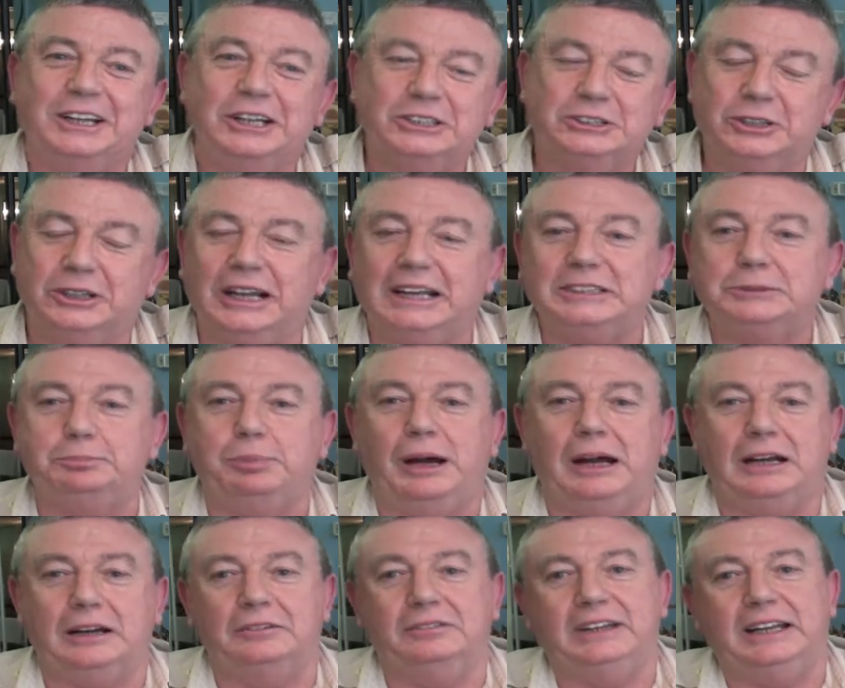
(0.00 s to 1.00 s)
So that's
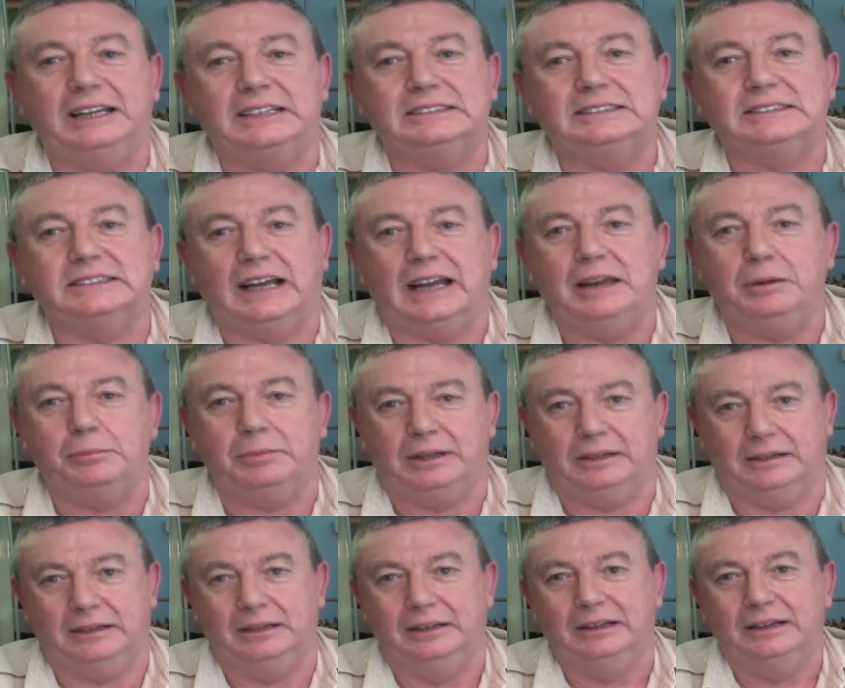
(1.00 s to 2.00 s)
part of the excitement
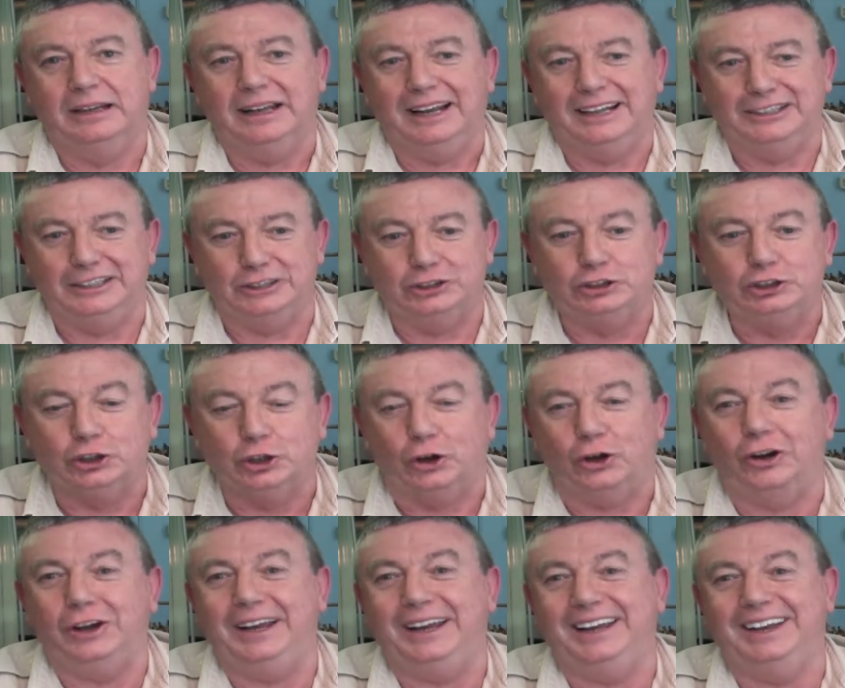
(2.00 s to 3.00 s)
and the
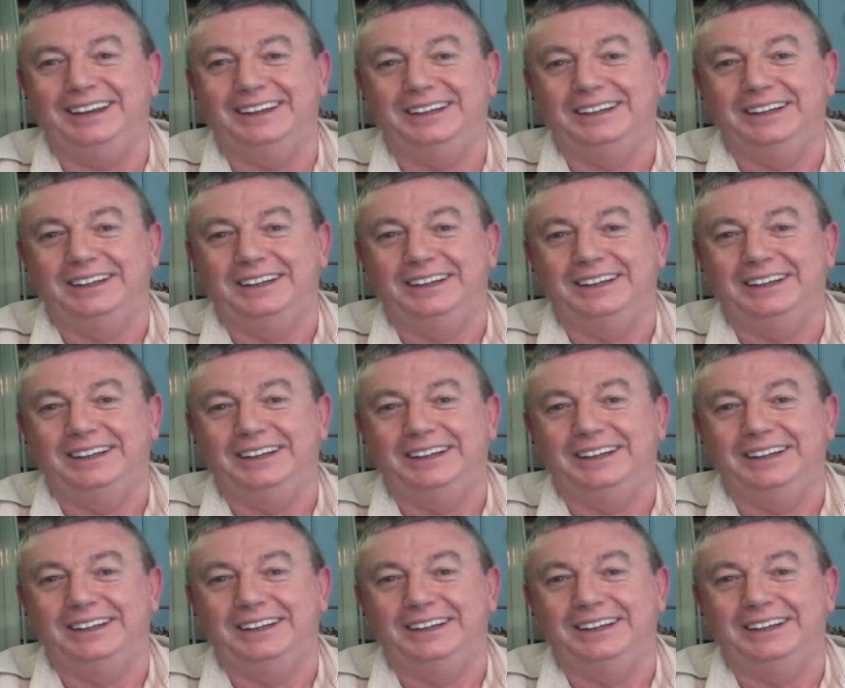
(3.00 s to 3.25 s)
joy